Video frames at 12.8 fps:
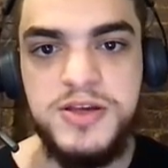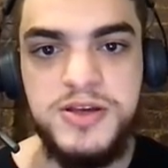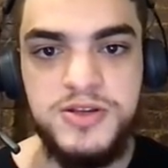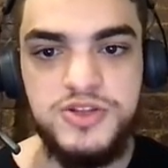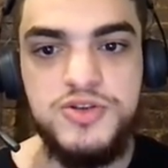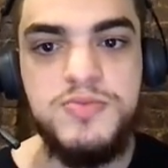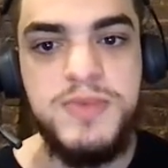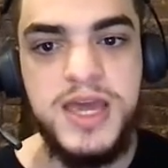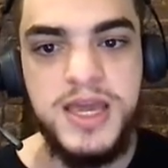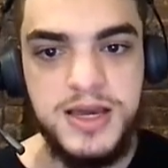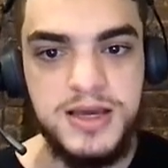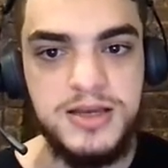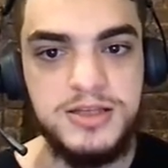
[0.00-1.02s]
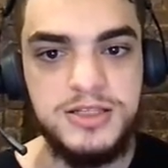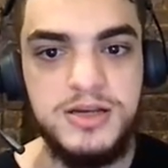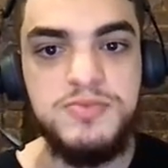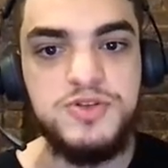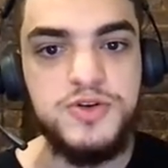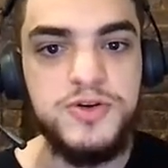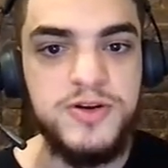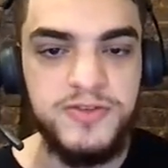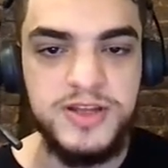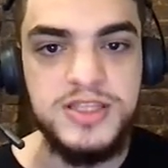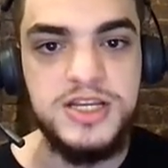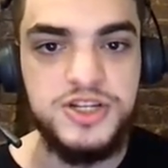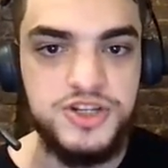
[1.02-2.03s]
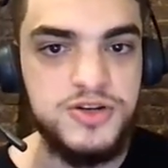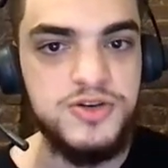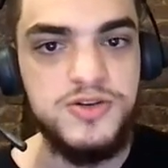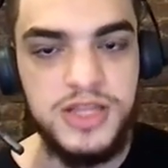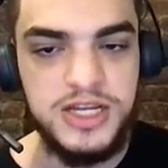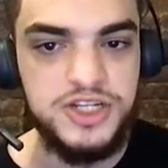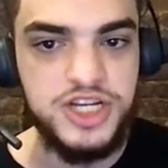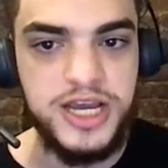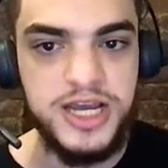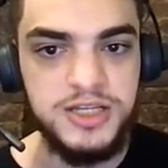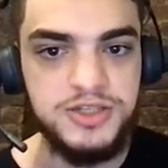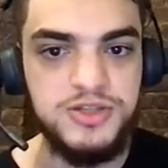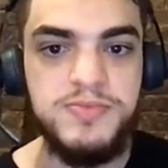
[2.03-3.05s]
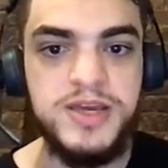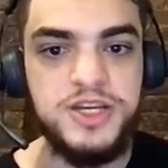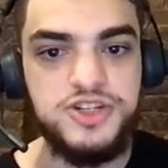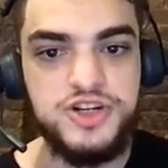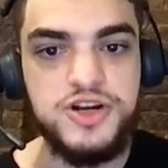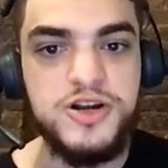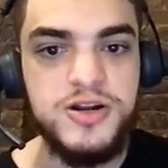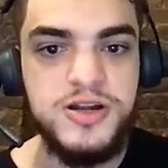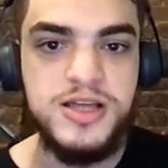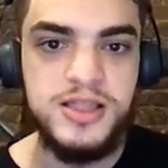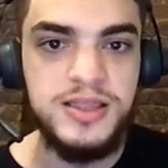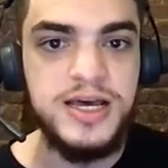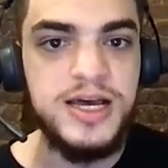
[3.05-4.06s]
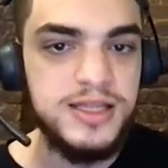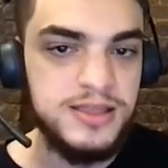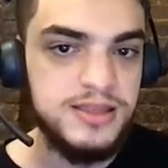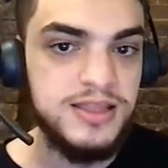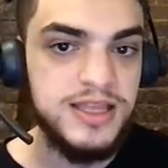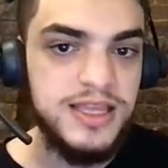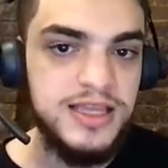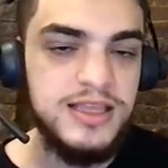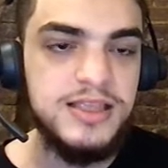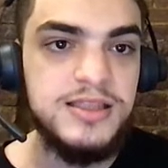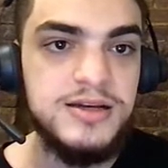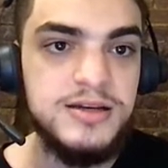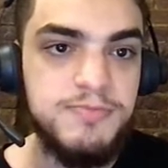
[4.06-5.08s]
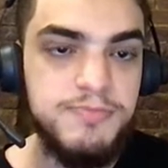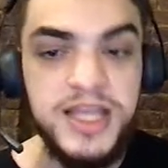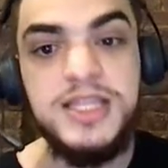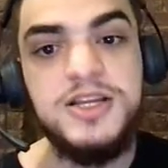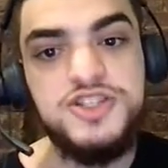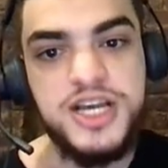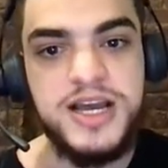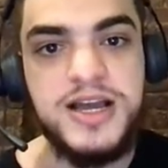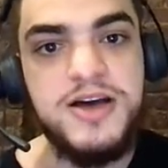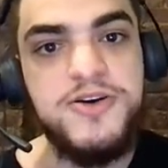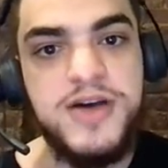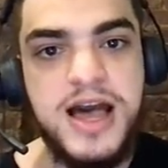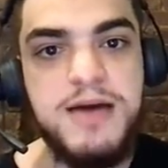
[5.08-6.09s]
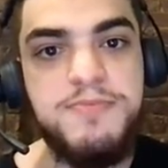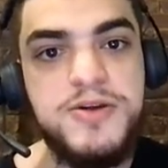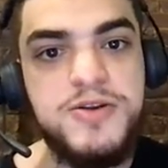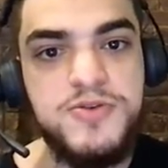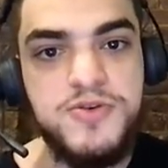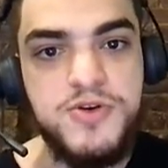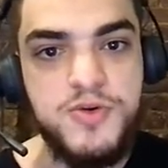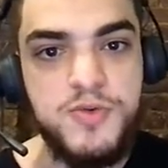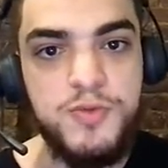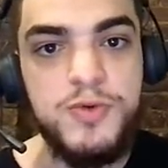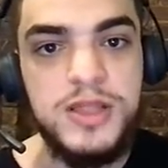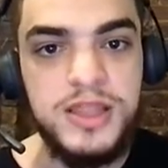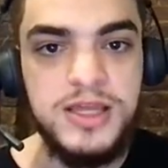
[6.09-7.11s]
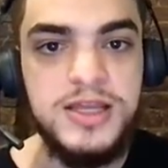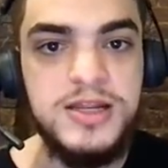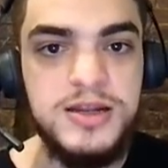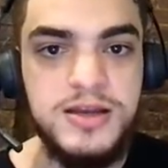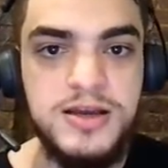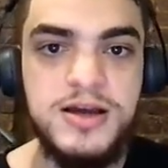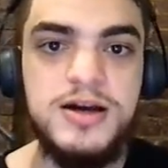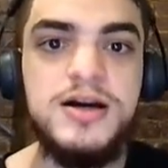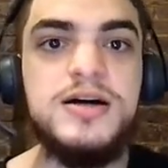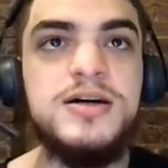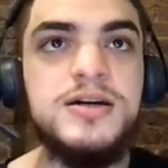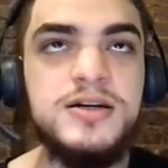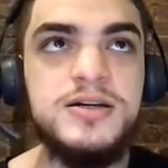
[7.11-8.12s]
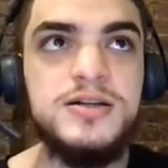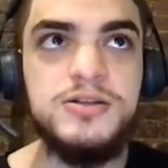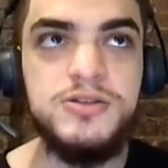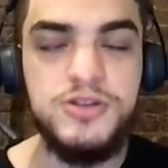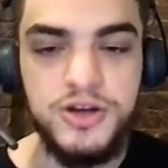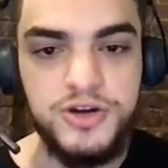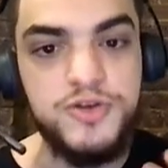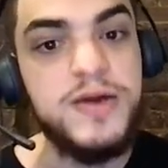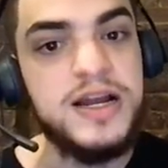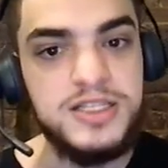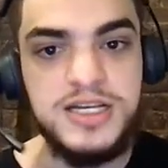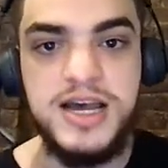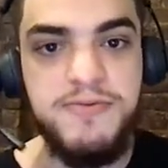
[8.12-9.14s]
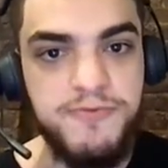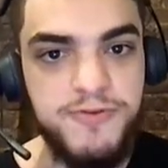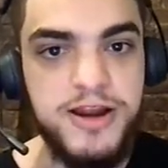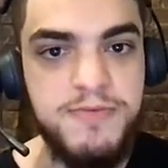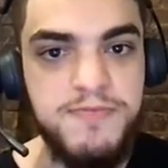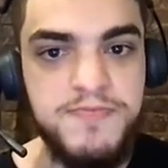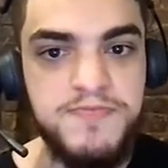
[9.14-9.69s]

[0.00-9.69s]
to make some sort of conditional that checks to make sure that the the pending checkout happen within uh, a correct time frame.